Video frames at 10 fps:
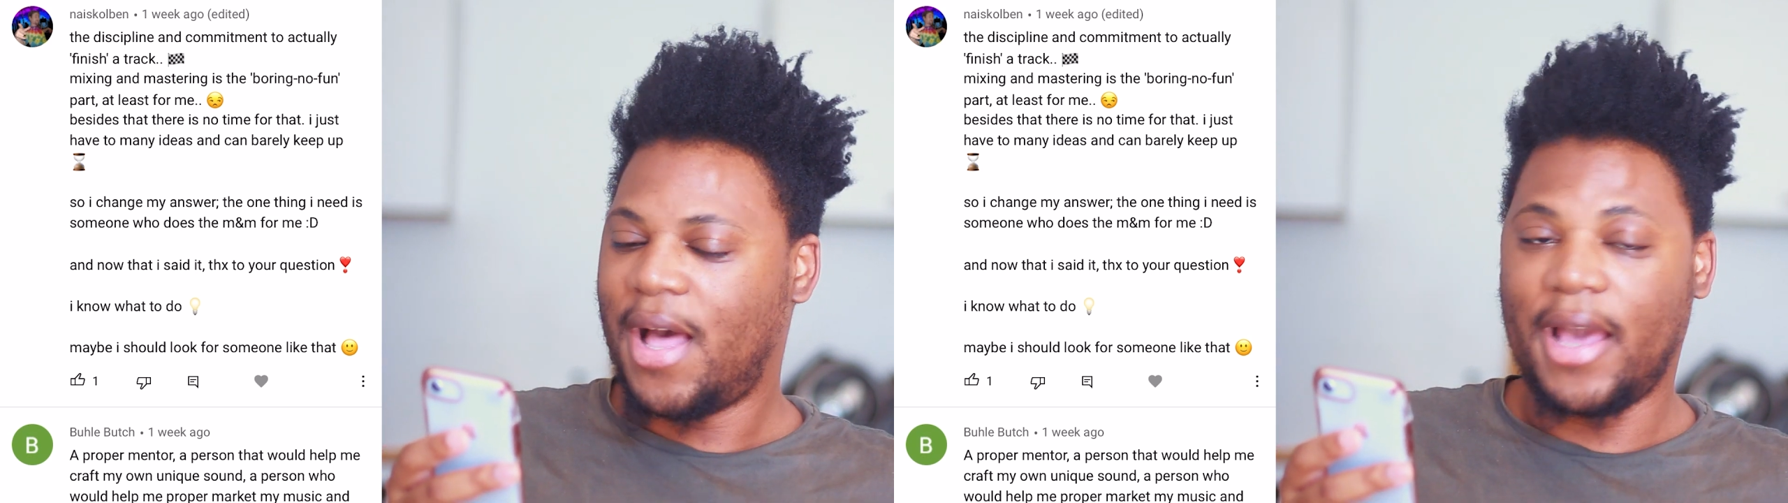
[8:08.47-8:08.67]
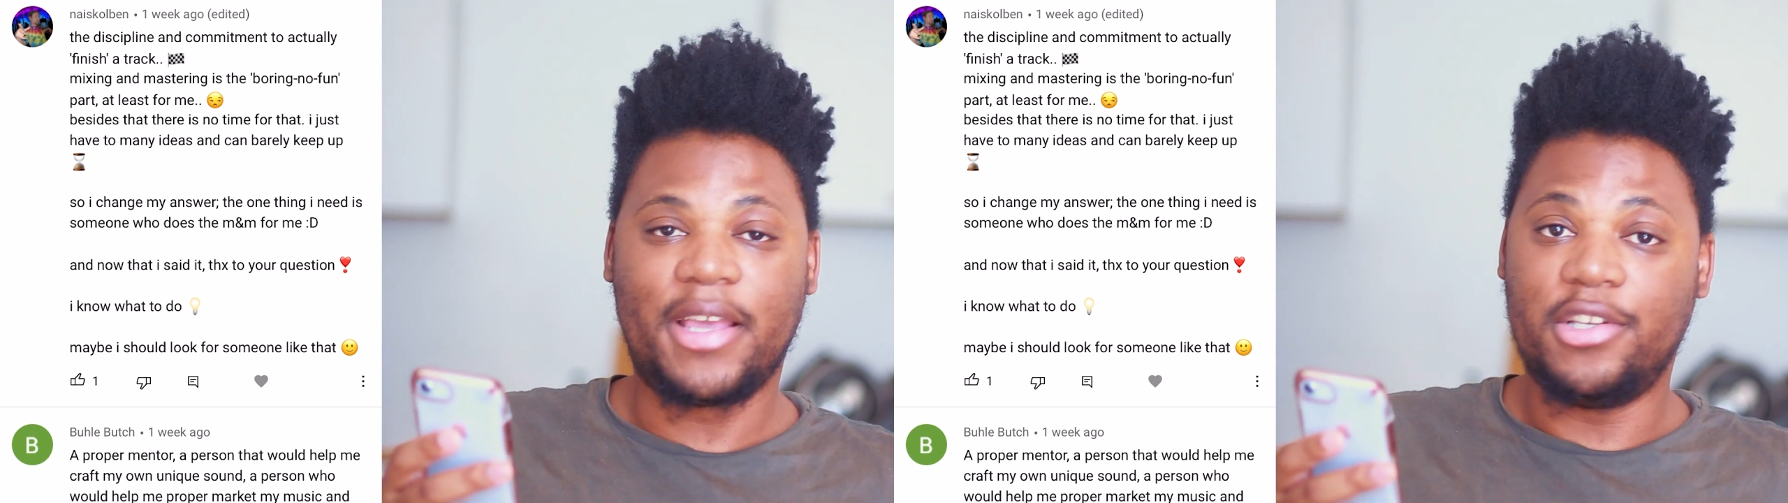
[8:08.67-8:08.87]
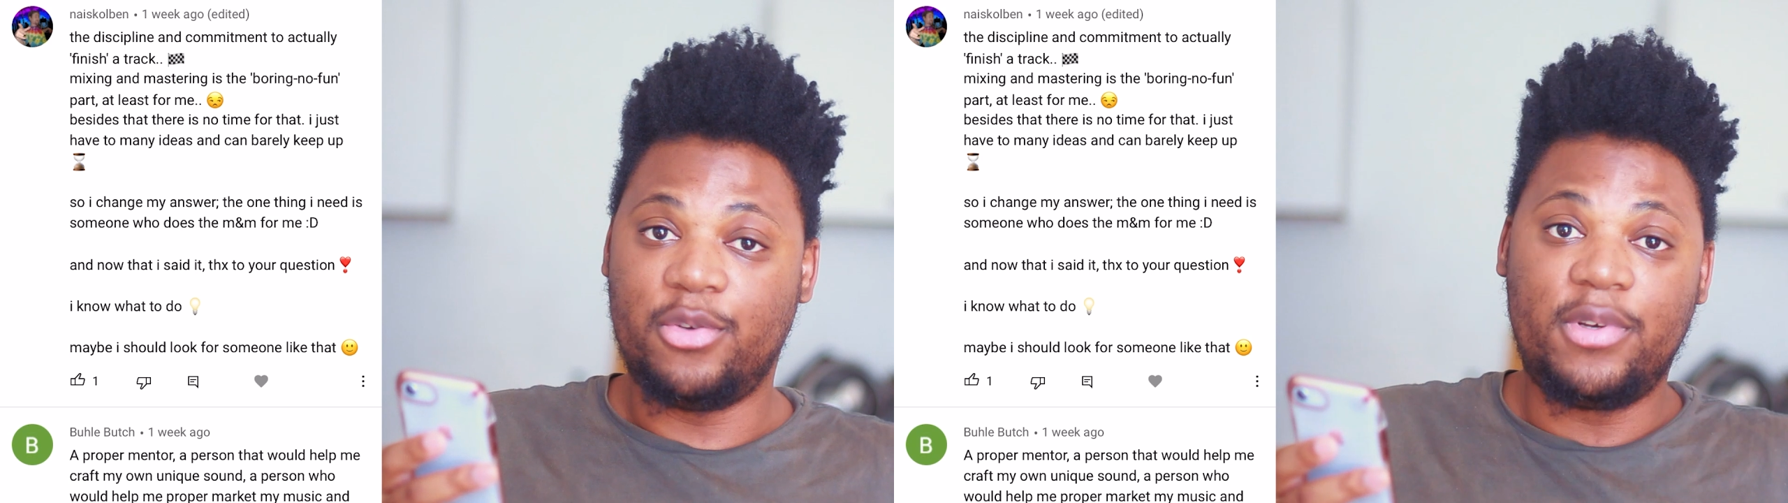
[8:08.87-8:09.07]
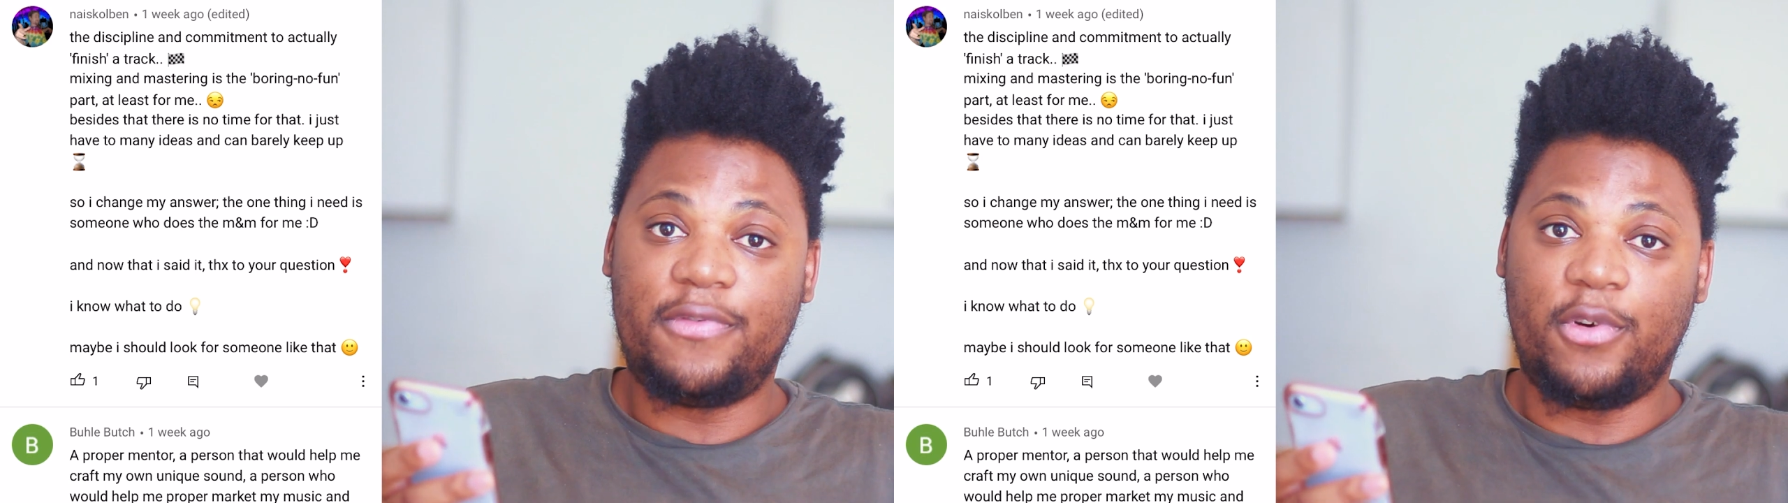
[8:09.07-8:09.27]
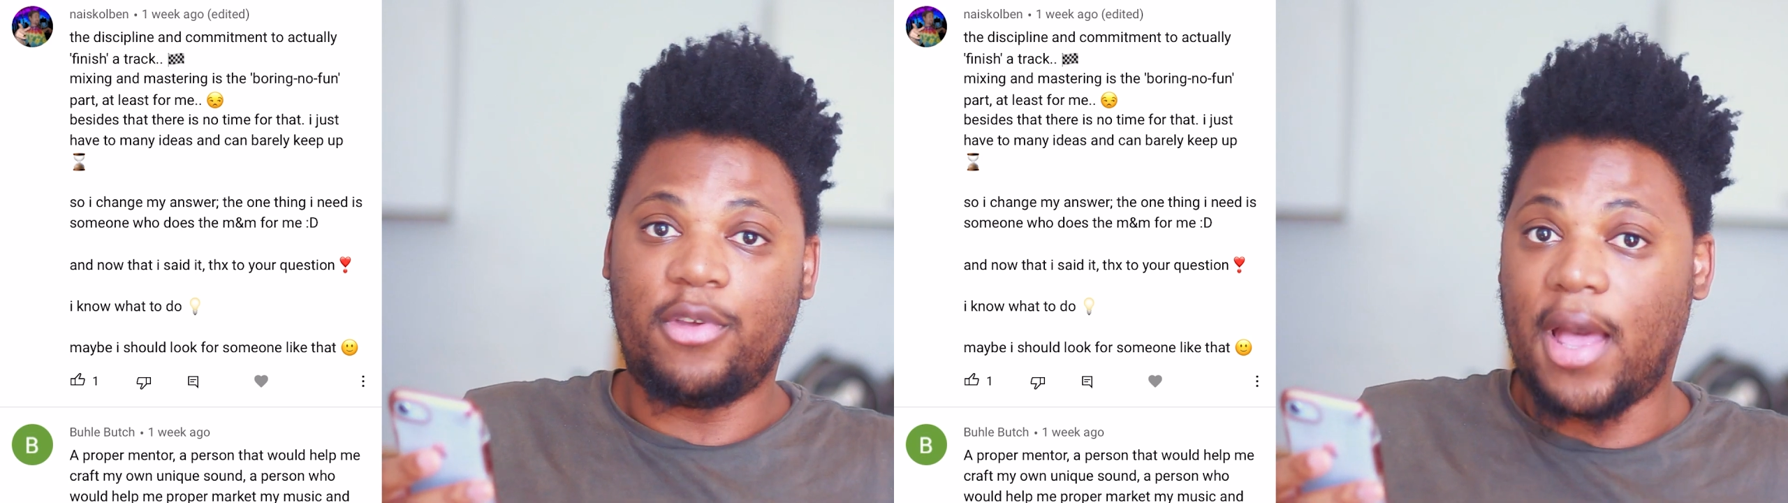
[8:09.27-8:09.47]
I can do it
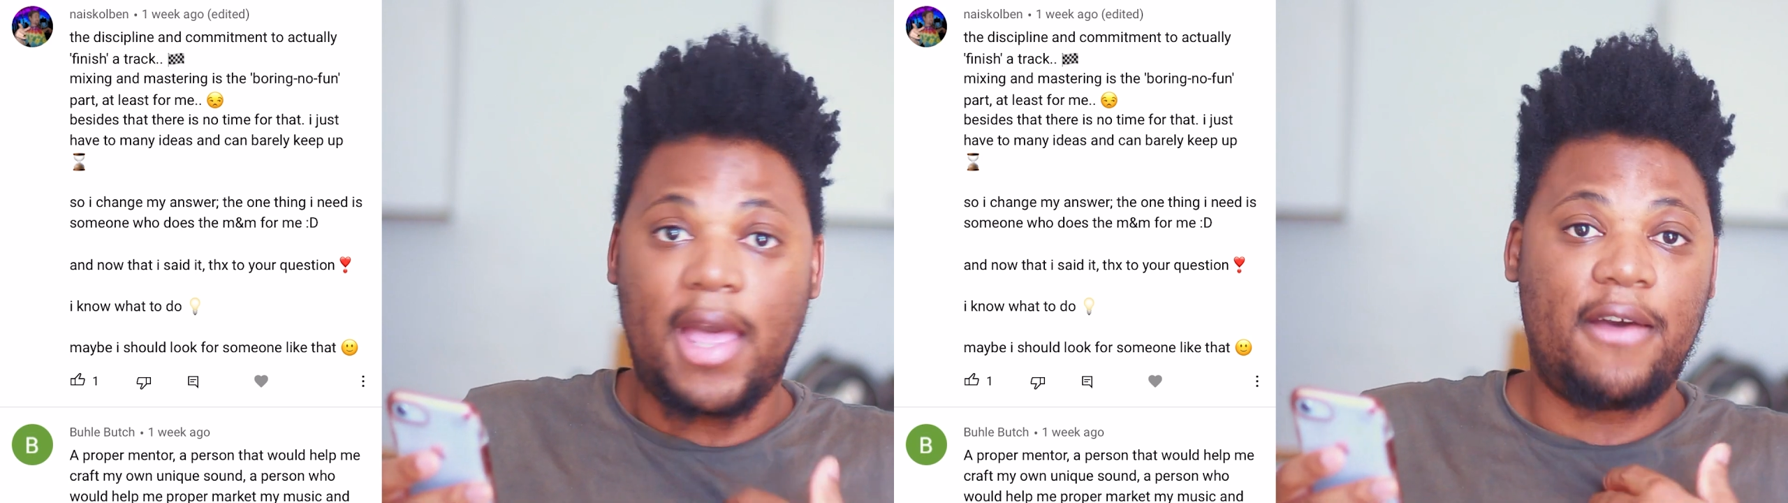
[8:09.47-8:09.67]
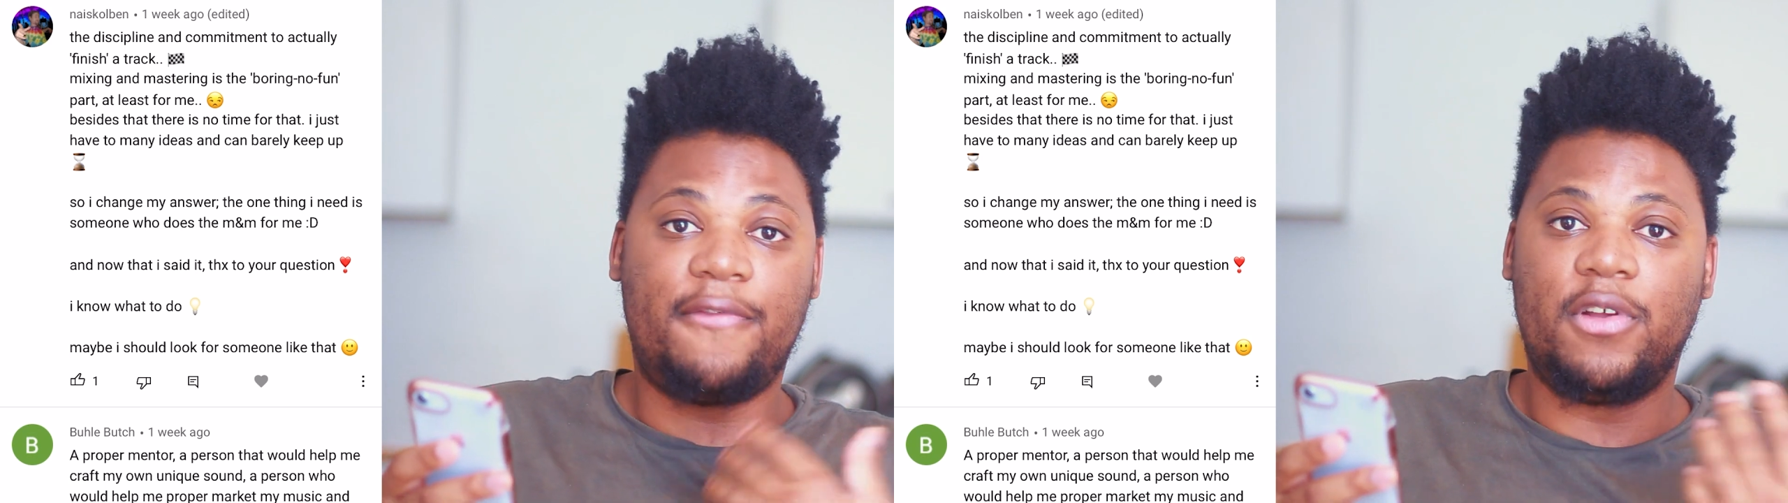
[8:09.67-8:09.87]
for you. I have